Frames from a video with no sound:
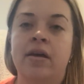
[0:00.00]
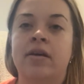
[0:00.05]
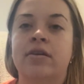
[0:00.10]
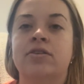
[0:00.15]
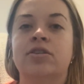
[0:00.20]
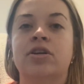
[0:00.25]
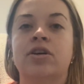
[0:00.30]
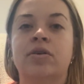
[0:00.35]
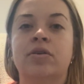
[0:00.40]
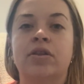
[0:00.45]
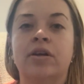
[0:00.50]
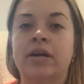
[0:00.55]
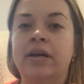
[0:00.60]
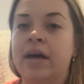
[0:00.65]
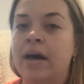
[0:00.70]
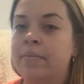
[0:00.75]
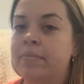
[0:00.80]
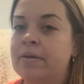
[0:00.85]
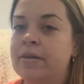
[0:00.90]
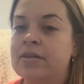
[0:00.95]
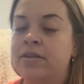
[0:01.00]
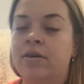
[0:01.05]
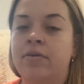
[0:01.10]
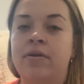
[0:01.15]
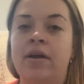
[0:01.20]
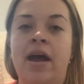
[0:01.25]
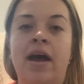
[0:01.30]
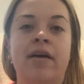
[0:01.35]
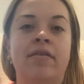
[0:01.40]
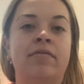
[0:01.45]
So their gummies don't
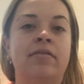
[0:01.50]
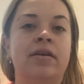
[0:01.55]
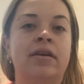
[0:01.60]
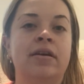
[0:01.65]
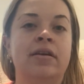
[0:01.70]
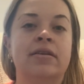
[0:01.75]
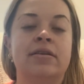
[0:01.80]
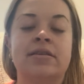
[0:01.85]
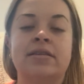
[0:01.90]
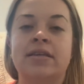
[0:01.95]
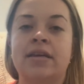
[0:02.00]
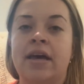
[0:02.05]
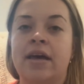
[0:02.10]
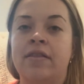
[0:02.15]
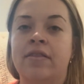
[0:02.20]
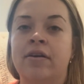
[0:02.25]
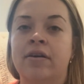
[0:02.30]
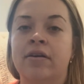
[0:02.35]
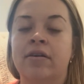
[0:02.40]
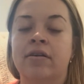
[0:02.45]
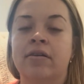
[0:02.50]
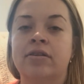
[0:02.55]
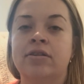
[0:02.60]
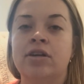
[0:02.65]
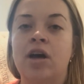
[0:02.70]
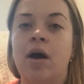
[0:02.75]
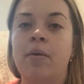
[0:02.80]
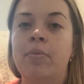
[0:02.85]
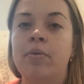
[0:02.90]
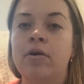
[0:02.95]
have it, their
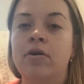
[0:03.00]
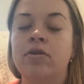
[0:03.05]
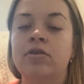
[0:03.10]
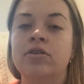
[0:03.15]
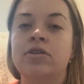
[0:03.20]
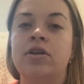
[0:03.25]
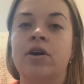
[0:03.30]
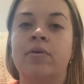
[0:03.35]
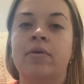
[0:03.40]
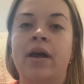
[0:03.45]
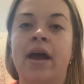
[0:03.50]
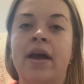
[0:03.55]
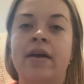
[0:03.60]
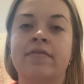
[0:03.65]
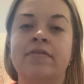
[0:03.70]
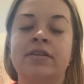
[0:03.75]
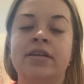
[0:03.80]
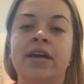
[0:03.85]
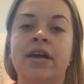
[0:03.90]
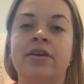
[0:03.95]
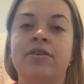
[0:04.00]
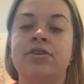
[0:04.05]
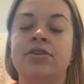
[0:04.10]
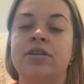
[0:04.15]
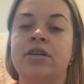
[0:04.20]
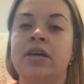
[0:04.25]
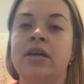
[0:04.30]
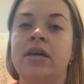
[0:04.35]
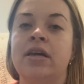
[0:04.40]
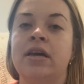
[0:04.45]
topicals don't have
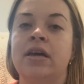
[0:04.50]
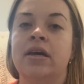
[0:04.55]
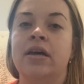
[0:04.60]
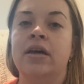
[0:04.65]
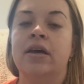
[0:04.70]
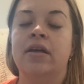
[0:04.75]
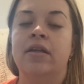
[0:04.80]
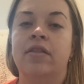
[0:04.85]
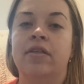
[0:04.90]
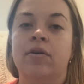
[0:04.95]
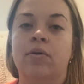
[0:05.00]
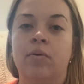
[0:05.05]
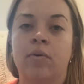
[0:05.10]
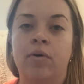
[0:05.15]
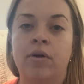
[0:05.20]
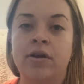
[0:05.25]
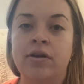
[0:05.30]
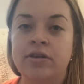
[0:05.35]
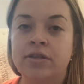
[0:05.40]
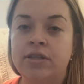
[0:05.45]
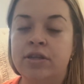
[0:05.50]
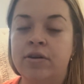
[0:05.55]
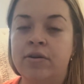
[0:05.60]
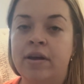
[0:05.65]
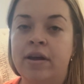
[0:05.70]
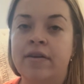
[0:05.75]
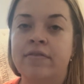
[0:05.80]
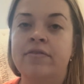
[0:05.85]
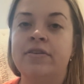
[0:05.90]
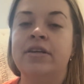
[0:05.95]
THC, their oils don't
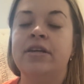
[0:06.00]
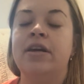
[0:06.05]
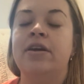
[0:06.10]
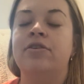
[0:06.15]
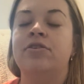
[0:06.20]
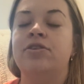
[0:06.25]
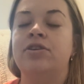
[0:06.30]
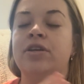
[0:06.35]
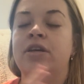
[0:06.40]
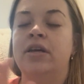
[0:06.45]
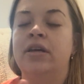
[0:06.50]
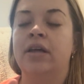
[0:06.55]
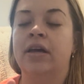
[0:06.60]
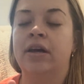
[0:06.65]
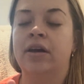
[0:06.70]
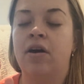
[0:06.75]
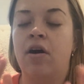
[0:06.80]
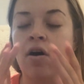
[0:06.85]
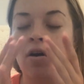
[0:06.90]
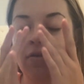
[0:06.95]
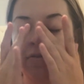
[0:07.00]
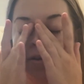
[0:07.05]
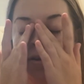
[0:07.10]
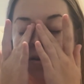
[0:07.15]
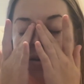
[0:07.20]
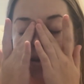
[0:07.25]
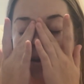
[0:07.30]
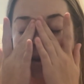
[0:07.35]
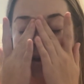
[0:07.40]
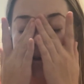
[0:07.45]
have THC, like all
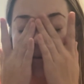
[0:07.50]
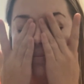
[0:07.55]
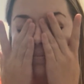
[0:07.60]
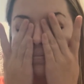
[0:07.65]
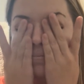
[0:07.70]
very good.